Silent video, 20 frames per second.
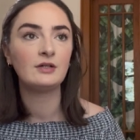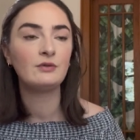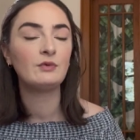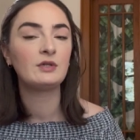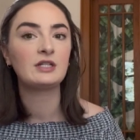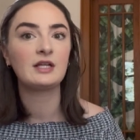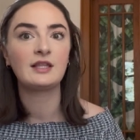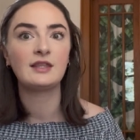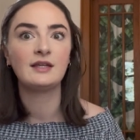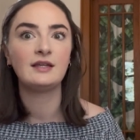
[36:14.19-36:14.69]
which
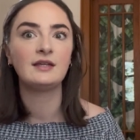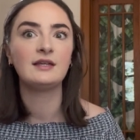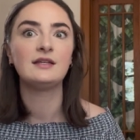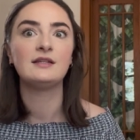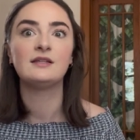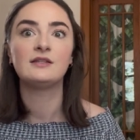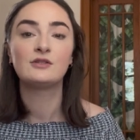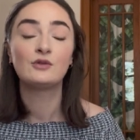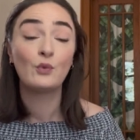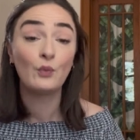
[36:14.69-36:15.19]
I think
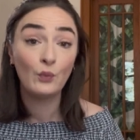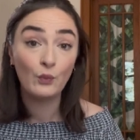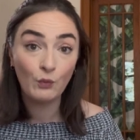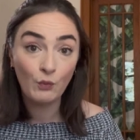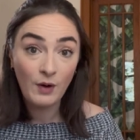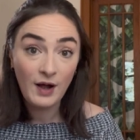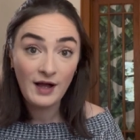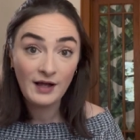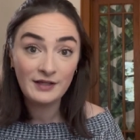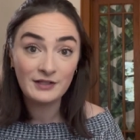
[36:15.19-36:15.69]
is
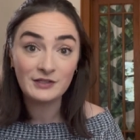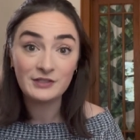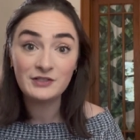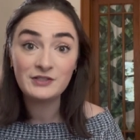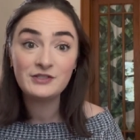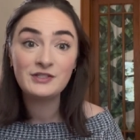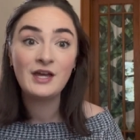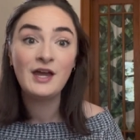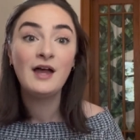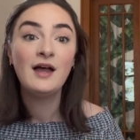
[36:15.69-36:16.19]

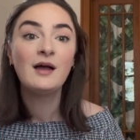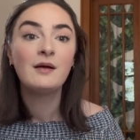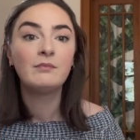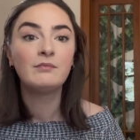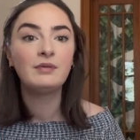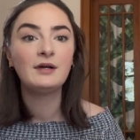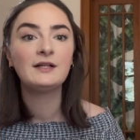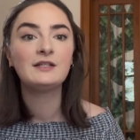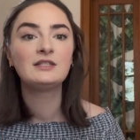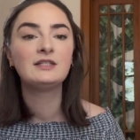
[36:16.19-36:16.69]
wild.
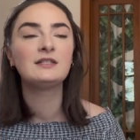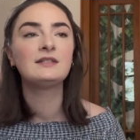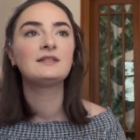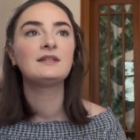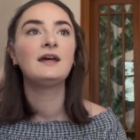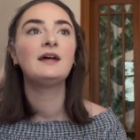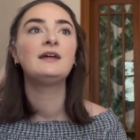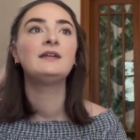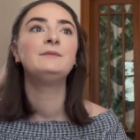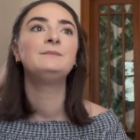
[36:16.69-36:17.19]
But she
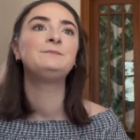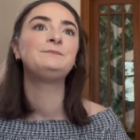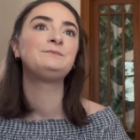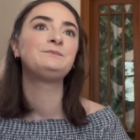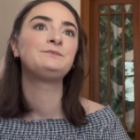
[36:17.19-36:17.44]
said,